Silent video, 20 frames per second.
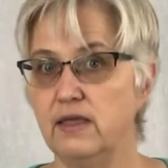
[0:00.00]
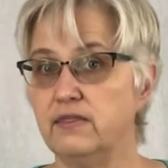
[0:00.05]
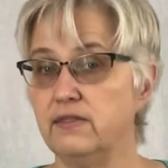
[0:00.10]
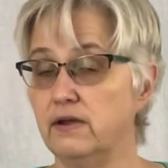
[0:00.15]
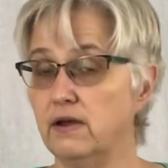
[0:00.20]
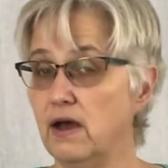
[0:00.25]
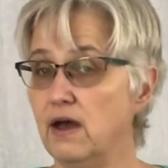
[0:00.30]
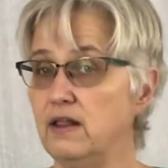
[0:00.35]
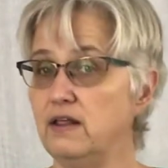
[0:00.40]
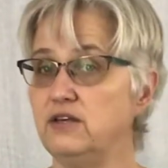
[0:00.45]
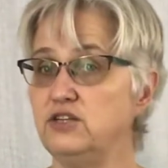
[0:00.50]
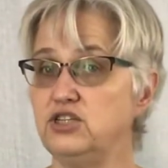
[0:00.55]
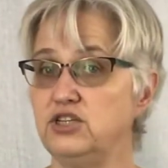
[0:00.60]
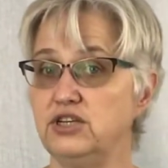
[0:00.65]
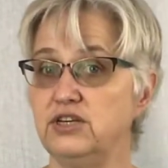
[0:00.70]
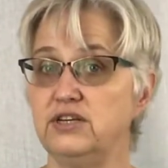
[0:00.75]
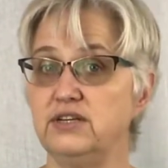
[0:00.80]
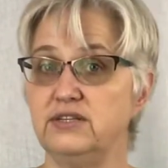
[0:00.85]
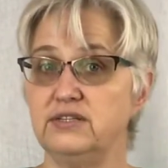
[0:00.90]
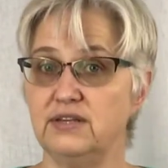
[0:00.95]
The
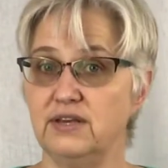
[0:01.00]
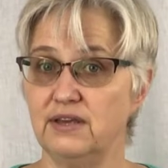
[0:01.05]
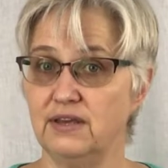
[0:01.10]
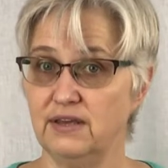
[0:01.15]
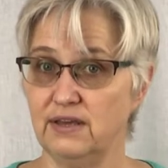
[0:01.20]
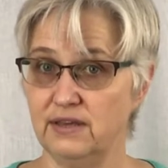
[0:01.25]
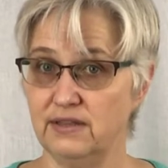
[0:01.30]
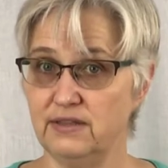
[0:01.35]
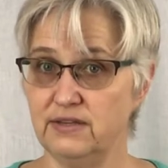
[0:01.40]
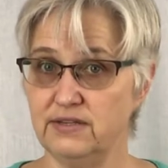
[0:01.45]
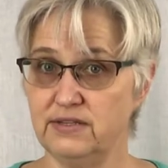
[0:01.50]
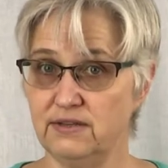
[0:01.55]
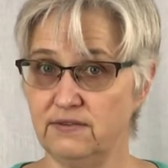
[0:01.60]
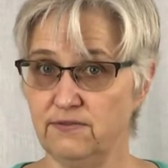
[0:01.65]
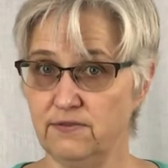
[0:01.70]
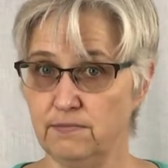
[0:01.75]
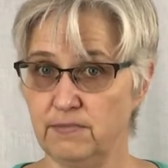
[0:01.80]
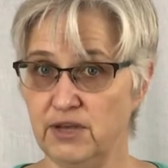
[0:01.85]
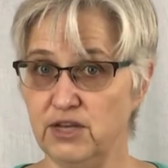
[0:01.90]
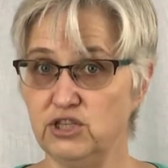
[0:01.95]
colleges get this
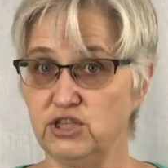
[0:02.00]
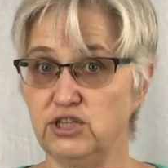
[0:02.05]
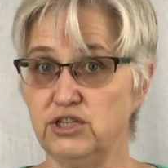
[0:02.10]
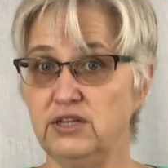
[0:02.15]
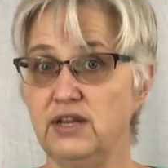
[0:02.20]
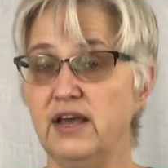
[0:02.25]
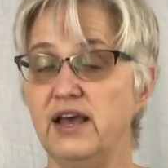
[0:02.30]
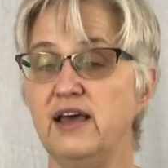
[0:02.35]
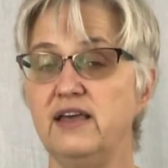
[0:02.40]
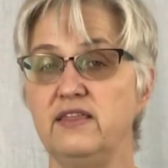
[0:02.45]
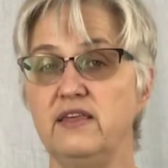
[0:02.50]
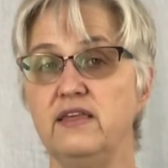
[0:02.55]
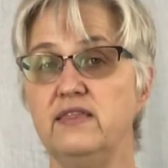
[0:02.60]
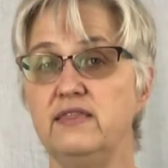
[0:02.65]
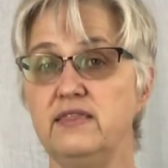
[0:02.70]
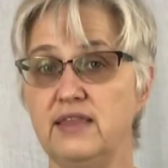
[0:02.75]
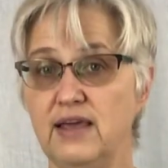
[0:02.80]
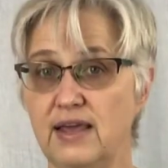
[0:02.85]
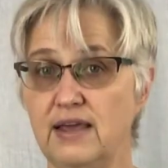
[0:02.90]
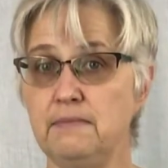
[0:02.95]
information and
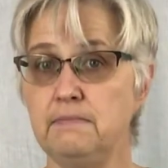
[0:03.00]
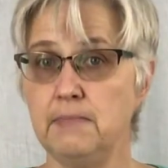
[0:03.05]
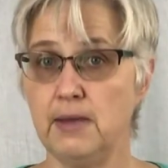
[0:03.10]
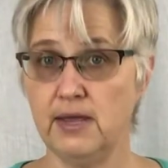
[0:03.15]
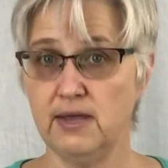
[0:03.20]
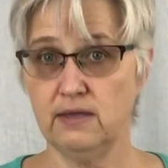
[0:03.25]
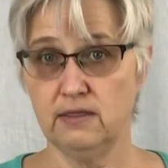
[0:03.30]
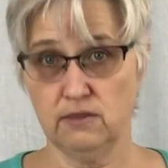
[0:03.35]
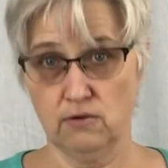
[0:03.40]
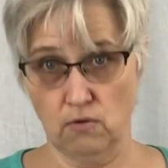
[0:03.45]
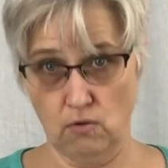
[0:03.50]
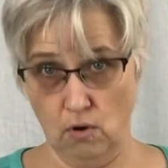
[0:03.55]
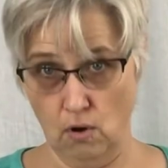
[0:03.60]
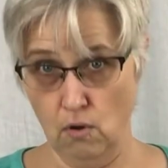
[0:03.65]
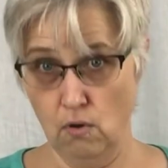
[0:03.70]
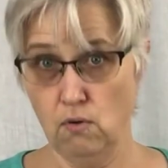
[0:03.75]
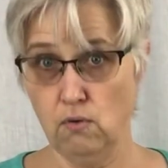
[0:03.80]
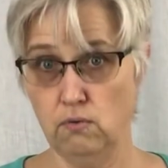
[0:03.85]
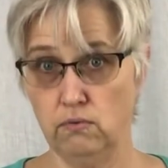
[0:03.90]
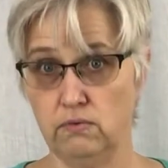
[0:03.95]
then they make their
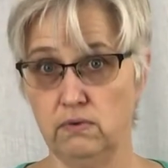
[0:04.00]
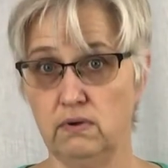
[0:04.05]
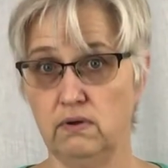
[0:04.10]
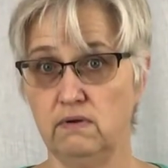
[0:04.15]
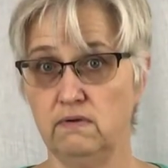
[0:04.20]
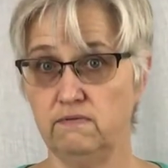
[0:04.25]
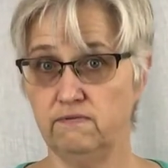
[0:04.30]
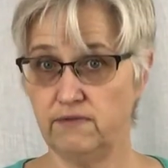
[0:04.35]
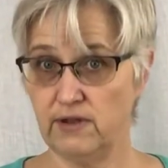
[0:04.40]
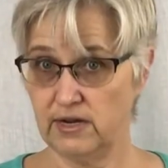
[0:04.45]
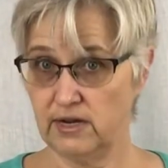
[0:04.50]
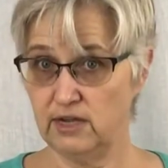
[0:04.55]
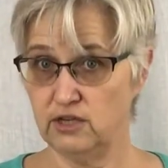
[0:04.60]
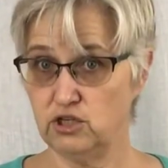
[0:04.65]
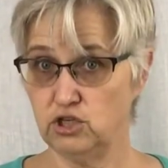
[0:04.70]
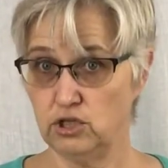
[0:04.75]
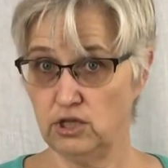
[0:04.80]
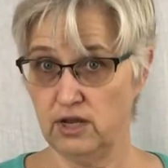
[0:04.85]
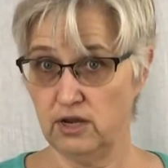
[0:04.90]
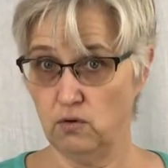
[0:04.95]
own
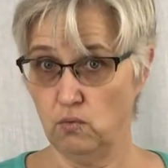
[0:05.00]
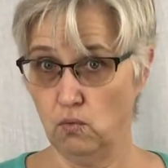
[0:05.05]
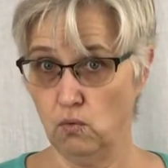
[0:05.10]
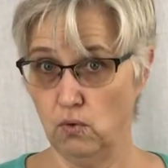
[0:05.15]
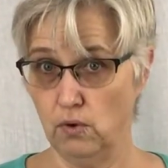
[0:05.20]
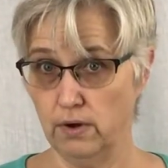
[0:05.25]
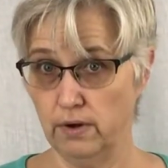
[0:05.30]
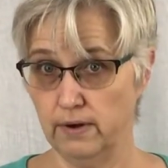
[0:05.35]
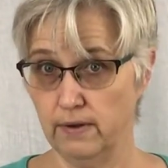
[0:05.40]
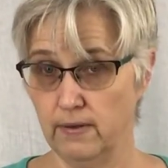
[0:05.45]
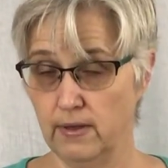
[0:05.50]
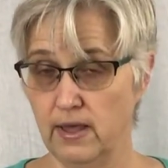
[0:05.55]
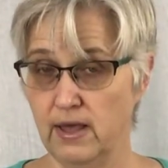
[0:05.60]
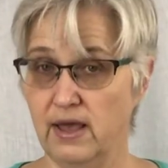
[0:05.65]
financial aid award.